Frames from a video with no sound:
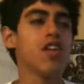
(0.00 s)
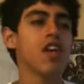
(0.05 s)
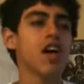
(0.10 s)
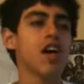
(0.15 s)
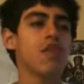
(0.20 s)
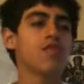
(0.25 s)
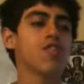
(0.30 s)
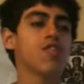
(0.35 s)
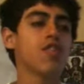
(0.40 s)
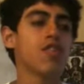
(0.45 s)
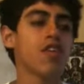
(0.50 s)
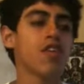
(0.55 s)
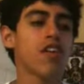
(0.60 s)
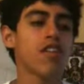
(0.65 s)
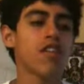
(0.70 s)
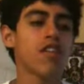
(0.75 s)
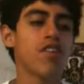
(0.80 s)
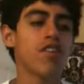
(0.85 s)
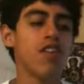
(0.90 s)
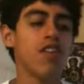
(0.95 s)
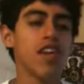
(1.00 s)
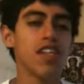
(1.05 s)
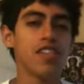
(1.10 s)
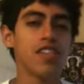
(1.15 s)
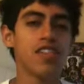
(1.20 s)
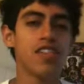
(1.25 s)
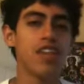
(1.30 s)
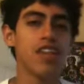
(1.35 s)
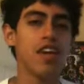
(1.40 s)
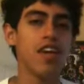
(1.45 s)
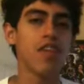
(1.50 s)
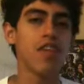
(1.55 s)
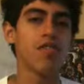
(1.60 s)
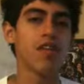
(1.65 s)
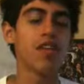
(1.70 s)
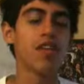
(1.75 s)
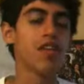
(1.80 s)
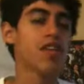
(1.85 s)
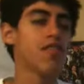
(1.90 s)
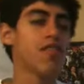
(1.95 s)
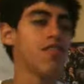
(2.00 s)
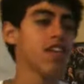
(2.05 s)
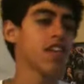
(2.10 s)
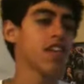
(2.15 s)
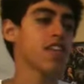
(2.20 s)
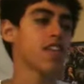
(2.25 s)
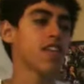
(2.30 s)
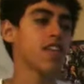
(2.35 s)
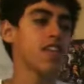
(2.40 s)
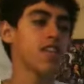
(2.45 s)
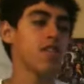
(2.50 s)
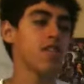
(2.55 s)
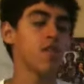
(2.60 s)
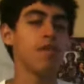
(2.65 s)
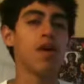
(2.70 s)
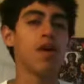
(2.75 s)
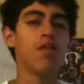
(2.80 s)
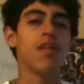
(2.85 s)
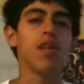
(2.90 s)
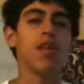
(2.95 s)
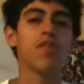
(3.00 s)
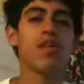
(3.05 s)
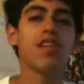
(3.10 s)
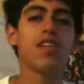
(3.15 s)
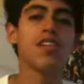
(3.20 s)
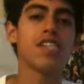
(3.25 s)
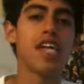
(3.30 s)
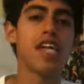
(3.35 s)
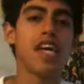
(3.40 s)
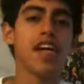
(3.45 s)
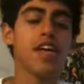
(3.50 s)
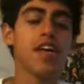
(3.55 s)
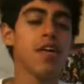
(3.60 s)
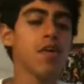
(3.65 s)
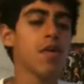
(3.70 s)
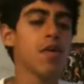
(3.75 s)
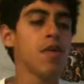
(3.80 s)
I'm so convinced now and convicted about what I'm going to say,